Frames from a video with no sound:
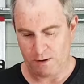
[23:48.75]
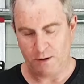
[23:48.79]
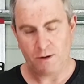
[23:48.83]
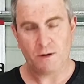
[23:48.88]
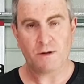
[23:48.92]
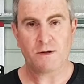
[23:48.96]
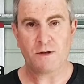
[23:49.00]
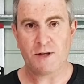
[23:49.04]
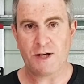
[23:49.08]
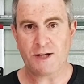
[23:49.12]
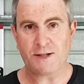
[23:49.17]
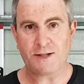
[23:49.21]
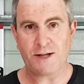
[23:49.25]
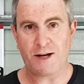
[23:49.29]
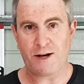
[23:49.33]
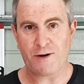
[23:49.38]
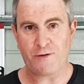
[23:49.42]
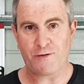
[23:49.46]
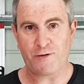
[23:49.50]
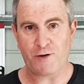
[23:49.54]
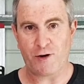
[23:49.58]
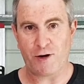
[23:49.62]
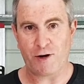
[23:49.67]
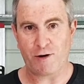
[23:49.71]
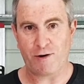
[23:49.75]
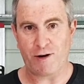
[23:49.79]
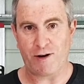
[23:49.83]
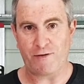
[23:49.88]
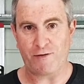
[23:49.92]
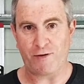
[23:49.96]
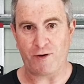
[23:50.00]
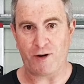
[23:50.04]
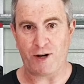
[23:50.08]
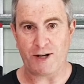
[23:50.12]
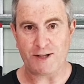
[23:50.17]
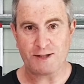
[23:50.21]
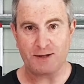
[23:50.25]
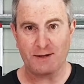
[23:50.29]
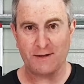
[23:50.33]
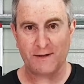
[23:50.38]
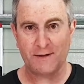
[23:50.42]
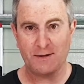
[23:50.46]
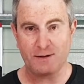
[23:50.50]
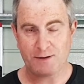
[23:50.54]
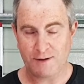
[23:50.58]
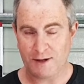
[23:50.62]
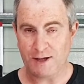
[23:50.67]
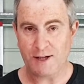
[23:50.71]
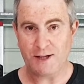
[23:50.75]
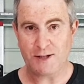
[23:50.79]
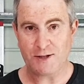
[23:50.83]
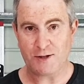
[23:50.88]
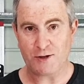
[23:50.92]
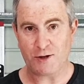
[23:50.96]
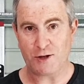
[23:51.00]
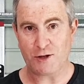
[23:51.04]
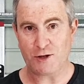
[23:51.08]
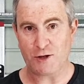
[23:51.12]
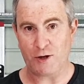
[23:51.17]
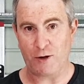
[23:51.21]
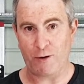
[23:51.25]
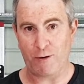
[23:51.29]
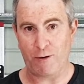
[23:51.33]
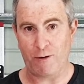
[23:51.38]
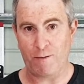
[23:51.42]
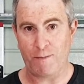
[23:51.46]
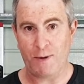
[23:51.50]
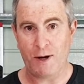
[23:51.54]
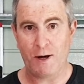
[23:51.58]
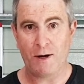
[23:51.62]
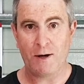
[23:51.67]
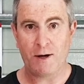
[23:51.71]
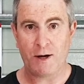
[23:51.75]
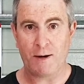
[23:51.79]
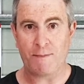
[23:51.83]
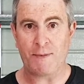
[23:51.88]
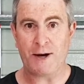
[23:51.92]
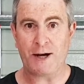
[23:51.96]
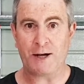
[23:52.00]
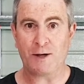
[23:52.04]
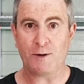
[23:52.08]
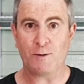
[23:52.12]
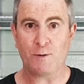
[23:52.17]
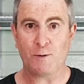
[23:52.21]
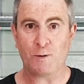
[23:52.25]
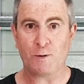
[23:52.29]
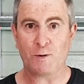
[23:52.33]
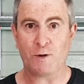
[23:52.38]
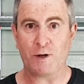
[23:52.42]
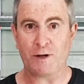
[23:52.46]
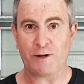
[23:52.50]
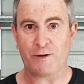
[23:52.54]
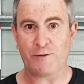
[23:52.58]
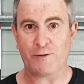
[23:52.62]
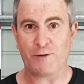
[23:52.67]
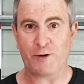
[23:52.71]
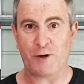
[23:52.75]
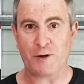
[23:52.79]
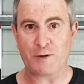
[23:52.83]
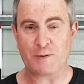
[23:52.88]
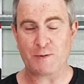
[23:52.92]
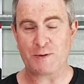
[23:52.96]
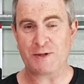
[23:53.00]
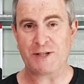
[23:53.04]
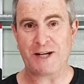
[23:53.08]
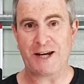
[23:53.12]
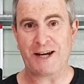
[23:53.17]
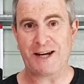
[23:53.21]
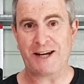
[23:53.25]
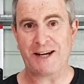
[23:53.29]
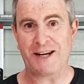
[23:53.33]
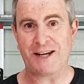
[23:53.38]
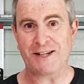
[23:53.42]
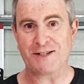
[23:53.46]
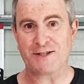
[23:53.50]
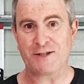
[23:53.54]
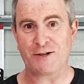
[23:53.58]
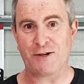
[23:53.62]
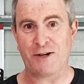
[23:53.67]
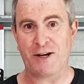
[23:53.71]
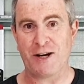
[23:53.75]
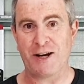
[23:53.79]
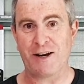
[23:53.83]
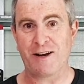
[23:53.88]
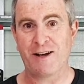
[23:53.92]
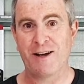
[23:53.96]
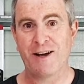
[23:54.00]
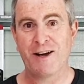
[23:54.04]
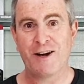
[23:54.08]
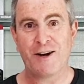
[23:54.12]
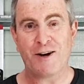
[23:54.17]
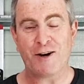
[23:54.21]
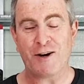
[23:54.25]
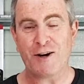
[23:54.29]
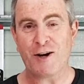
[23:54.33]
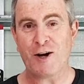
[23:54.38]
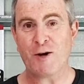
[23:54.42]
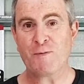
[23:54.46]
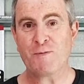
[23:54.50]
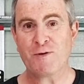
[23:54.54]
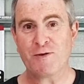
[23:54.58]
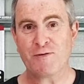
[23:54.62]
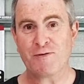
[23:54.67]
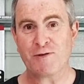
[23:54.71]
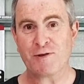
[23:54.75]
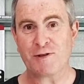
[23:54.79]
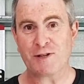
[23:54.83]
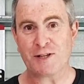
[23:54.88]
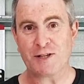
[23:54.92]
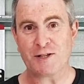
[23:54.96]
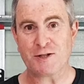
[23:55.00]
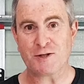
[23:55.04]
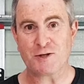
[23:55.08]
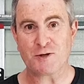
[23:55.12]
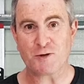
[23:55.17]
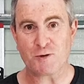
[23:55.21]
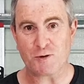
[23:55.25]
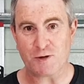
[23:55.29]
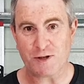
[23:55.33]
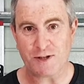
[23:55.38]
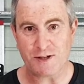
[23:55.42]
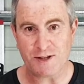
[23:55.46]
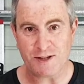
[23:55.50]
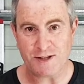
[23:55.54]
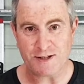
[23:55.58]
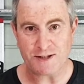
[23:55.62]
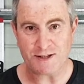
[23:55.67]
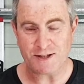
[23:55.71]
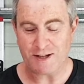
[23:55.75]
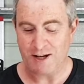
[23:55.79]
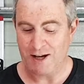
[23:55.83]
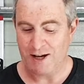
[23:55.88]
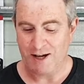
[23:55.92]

So that's how to photograph ice inside your home and make it look like the photos were taken outside. I hope you've really enjoyed this.